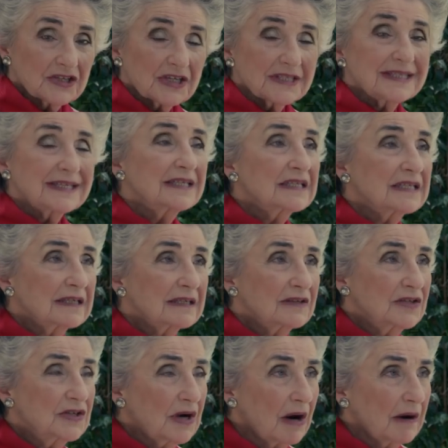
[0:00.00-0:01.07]
Just as
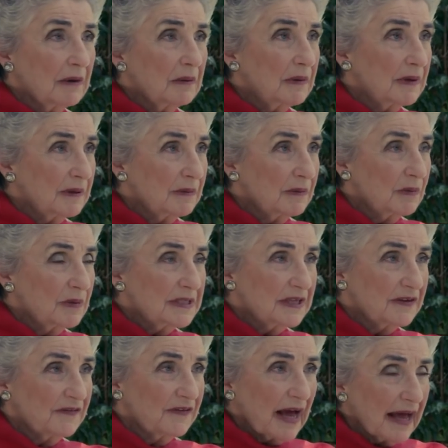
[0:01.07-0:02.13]
Darwin was
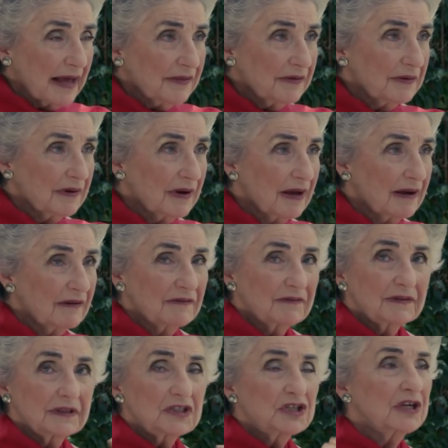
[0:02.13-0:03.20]
the father of
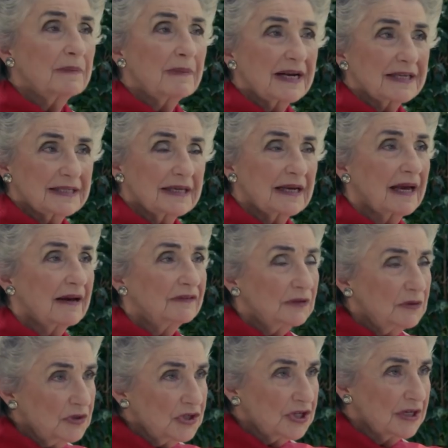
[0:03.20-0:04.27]
legitimizing
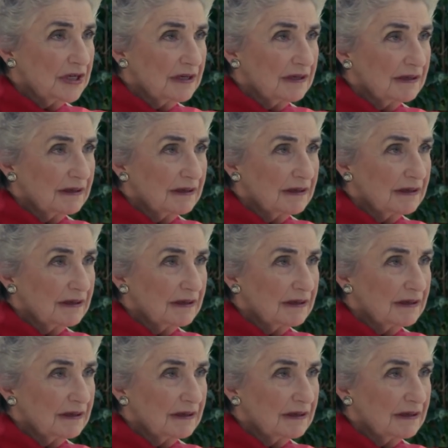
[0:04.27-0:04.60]
evolution,